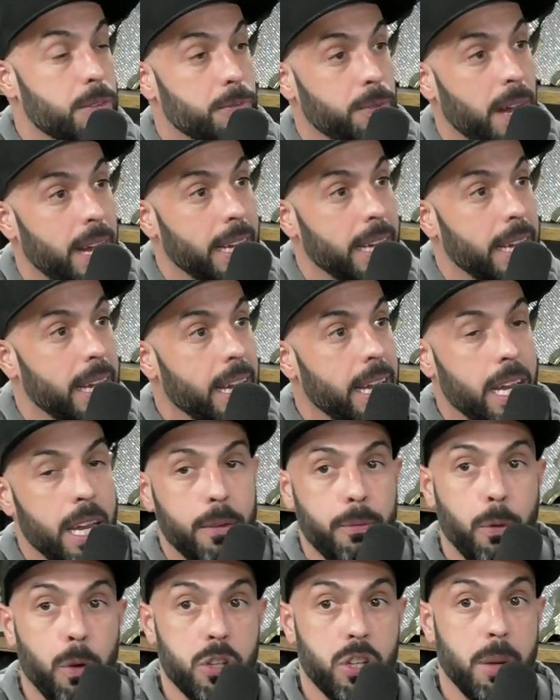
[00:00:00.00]
Fight, he
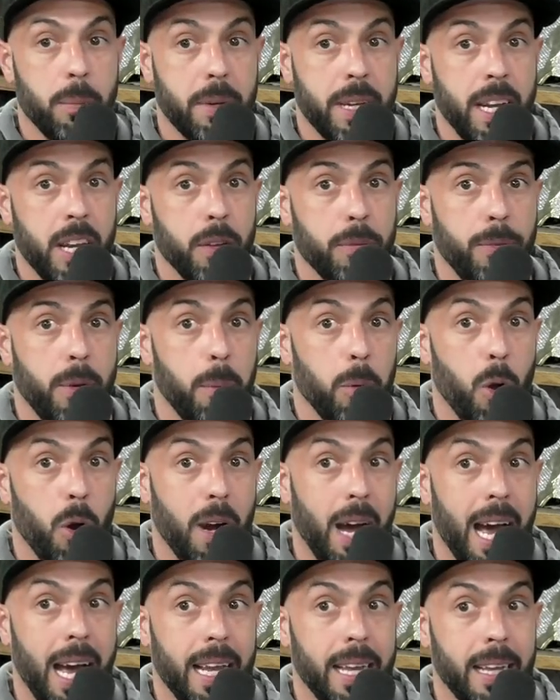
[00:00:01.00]
fought some kid from
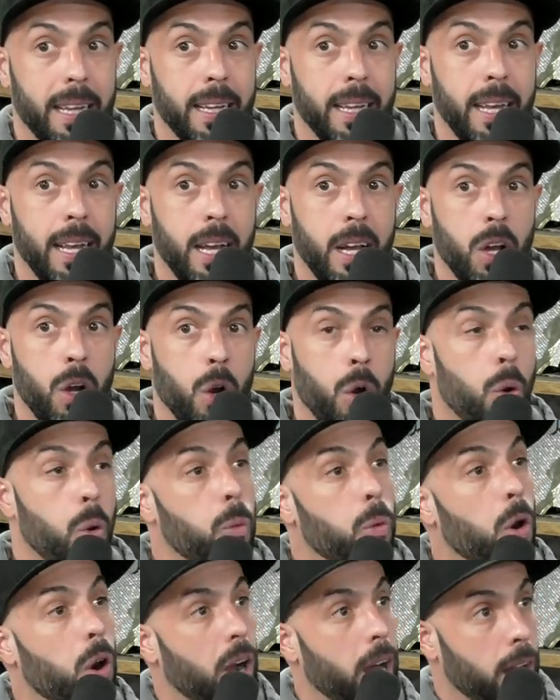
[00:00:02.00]
Long Island who
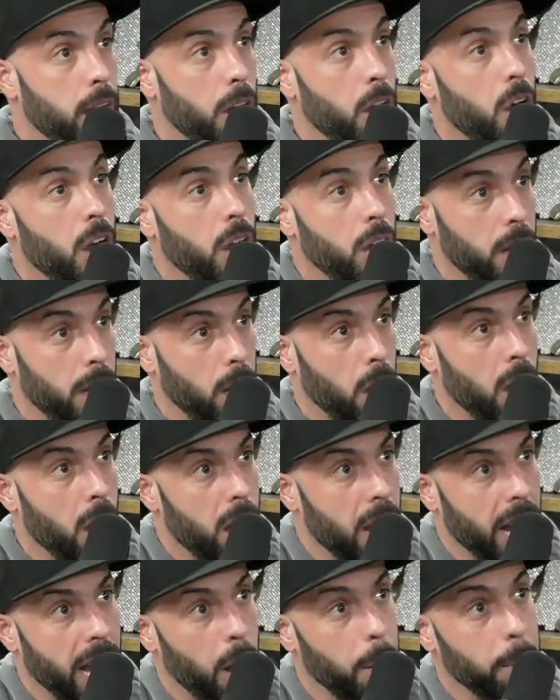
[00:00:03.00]
wore
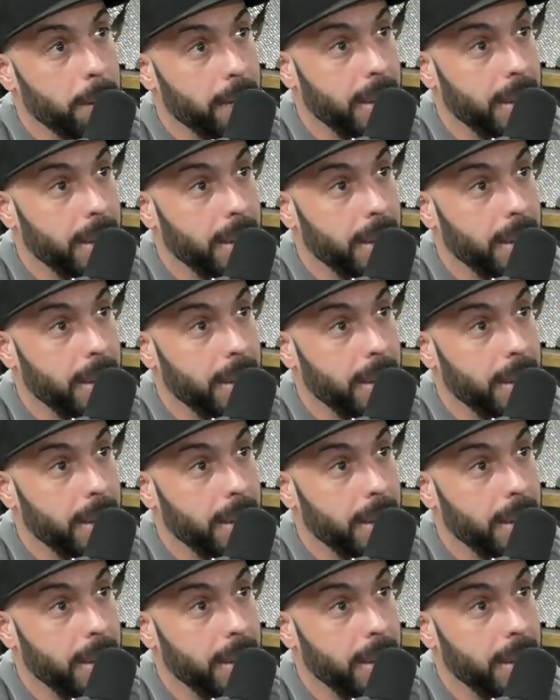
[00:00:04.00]
a helmet